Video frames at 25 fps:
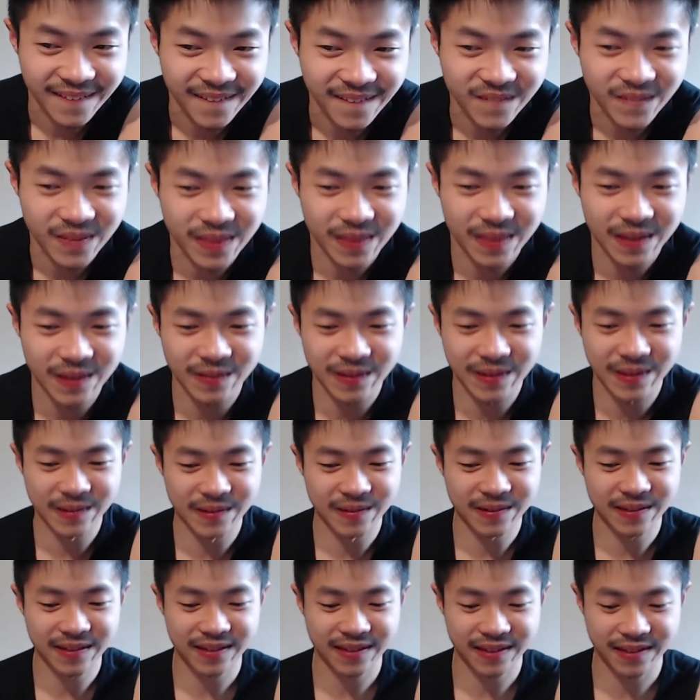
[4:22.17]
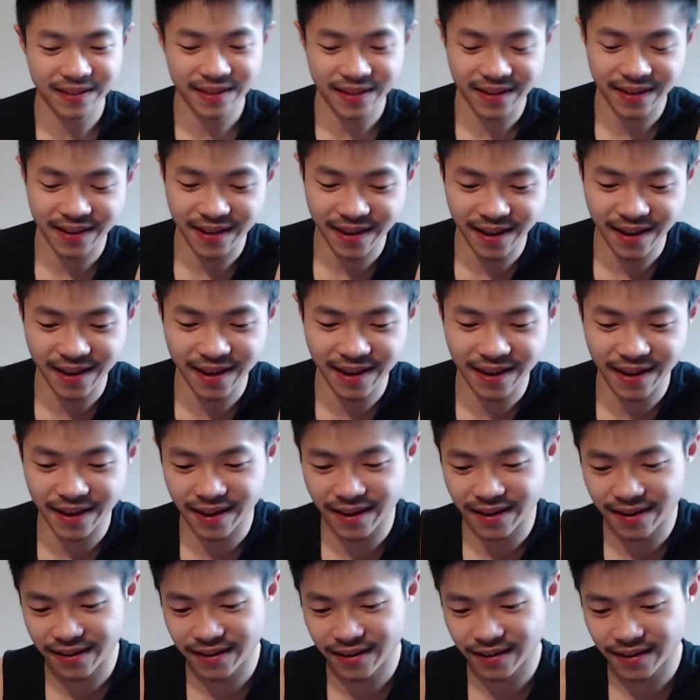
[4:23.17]
There we go.
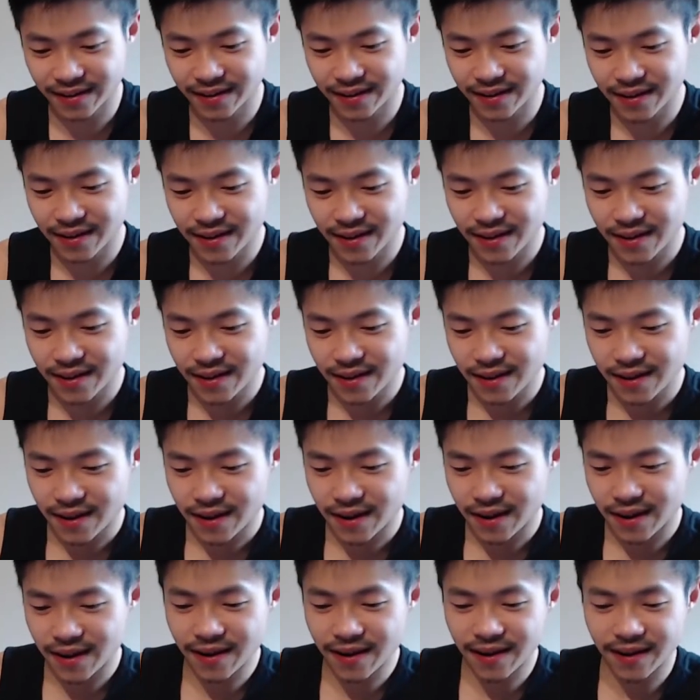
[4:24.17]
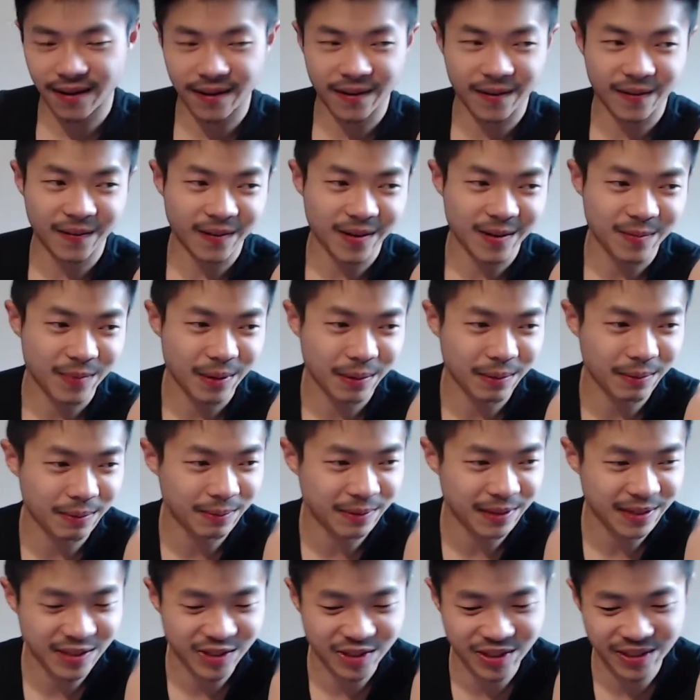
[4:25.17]
And now,
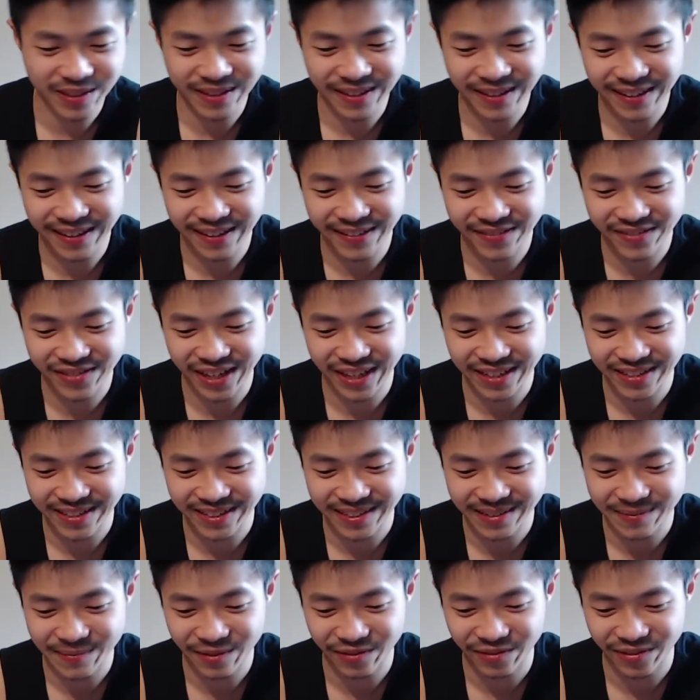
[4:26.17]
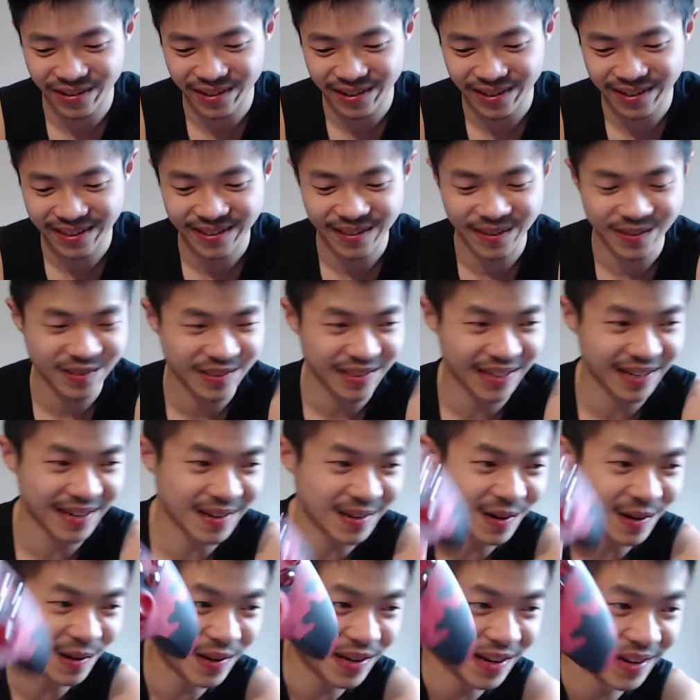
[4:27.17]
probably should have tested it before closing that.
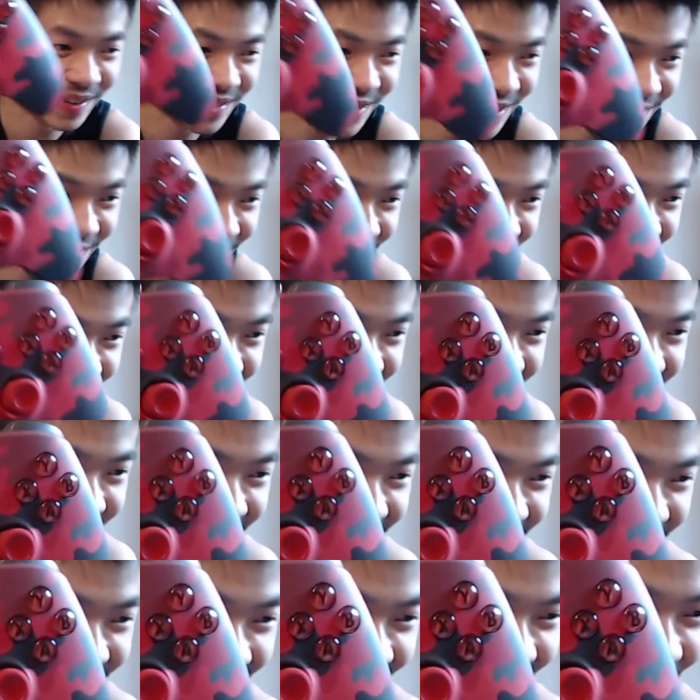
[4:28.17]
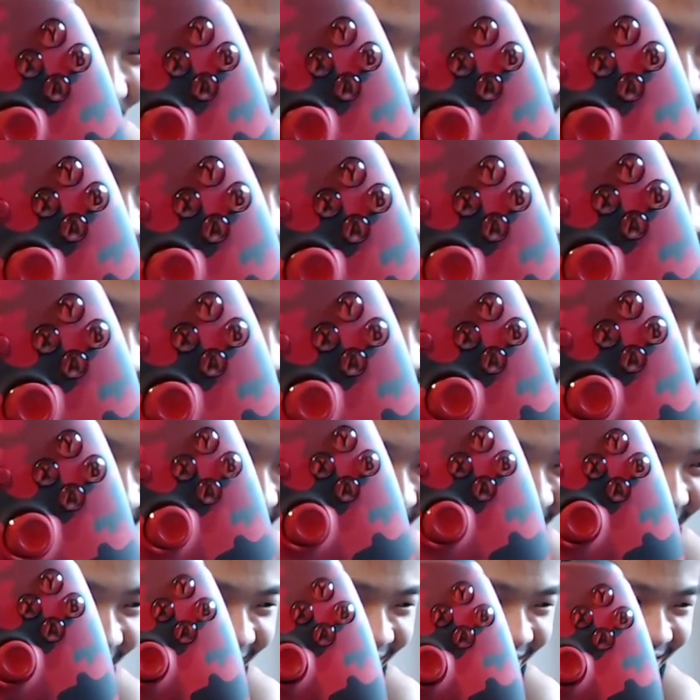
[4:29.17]
Oh yeah, check it out. Now we got power.
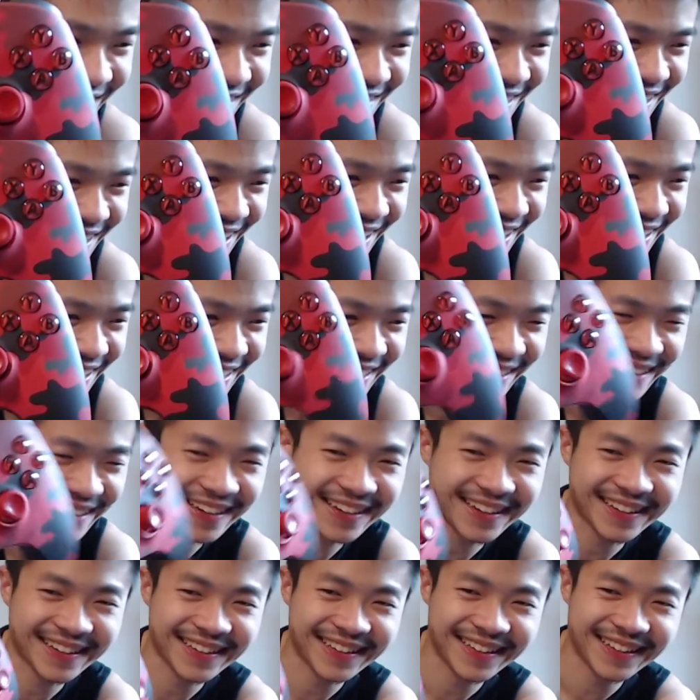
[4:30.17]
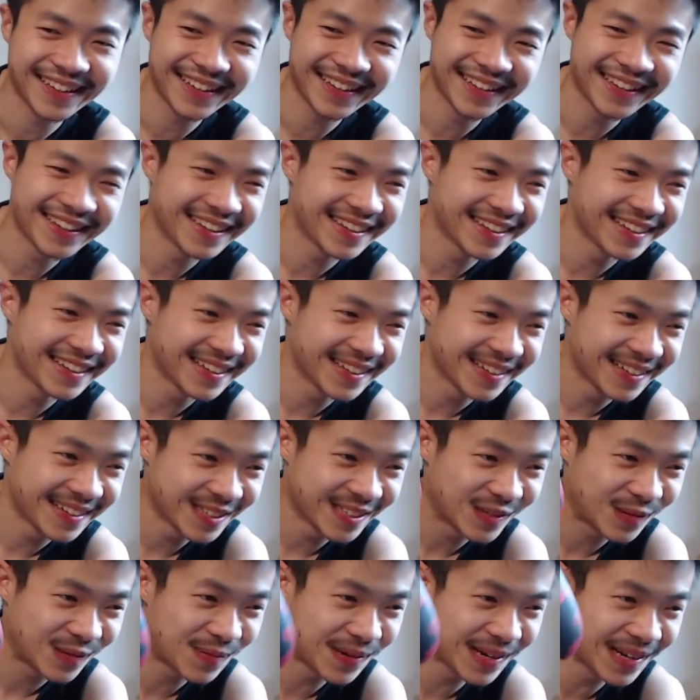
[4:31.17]
Yeah.
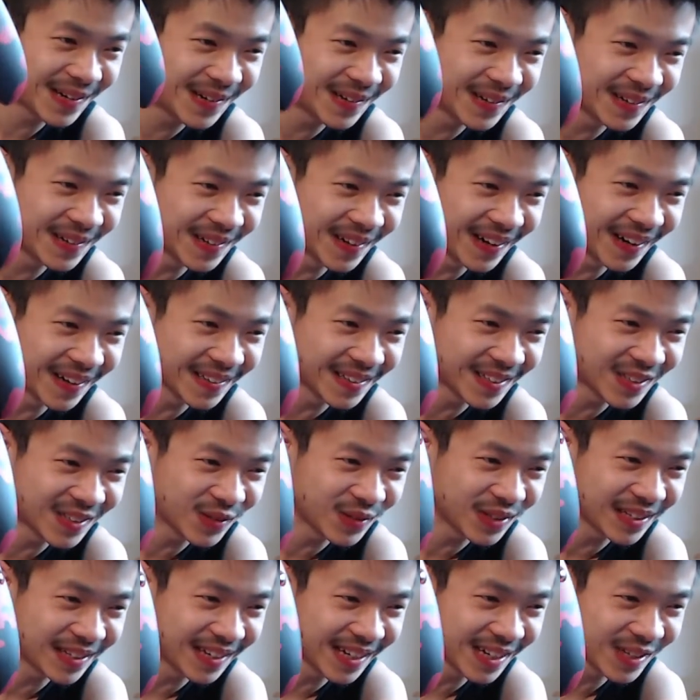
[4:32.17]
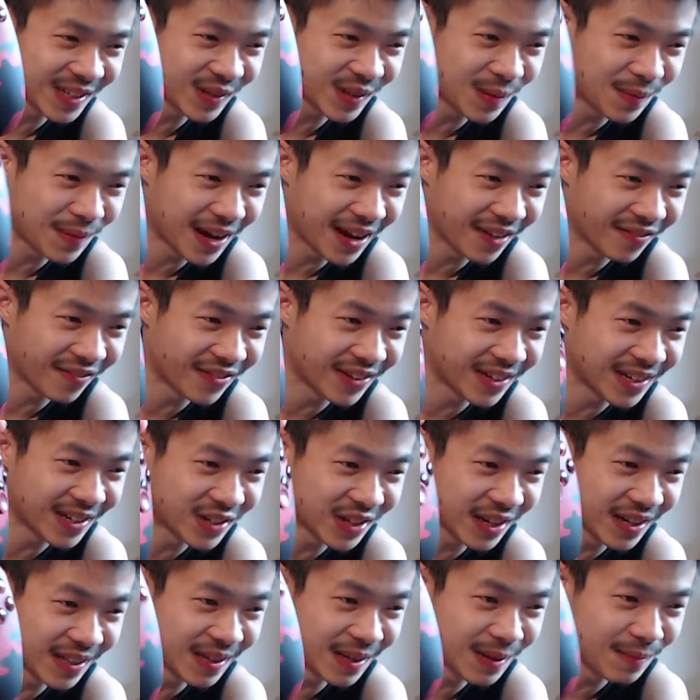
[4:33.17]
It's pretty cool. Oh, it looks really nice with the matte finish,
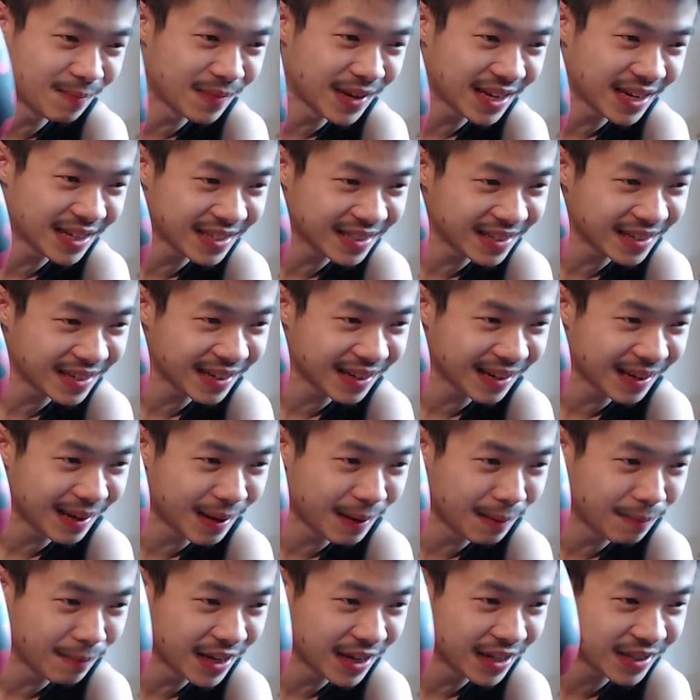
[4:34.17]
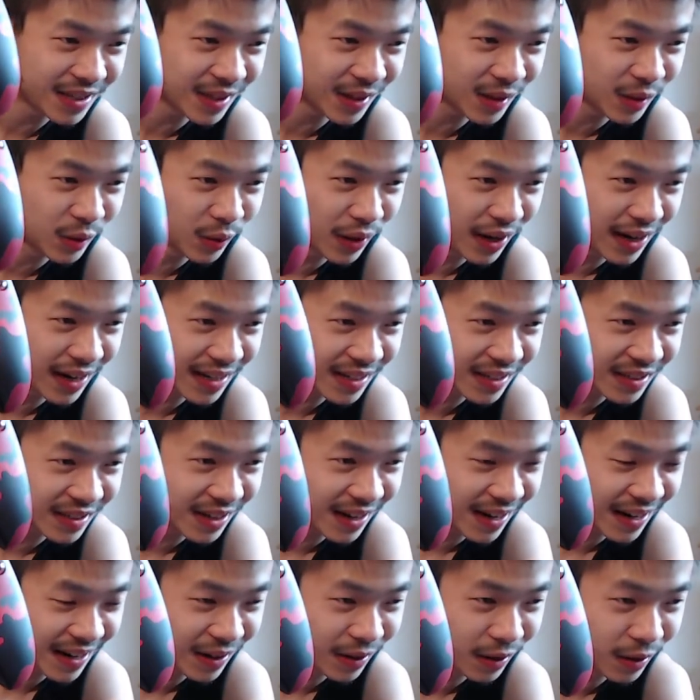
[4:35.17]
and it makes the grays
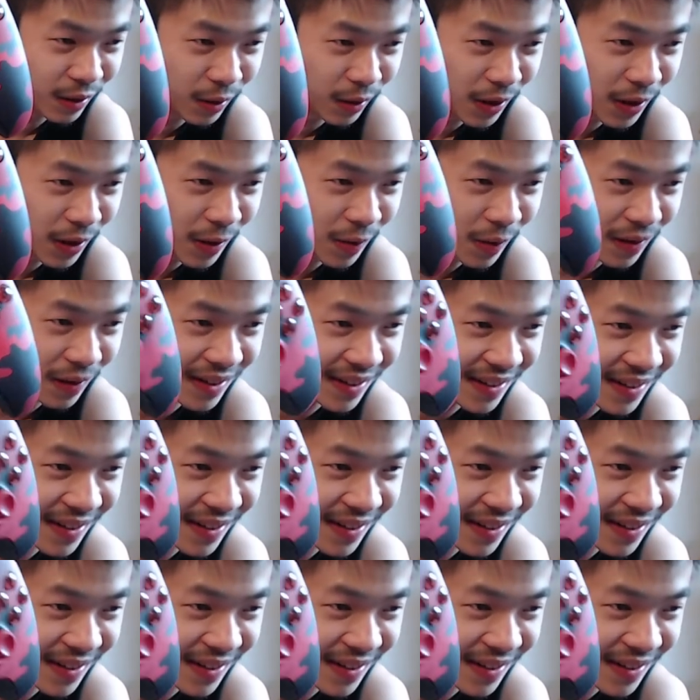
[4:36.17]
kind of glow.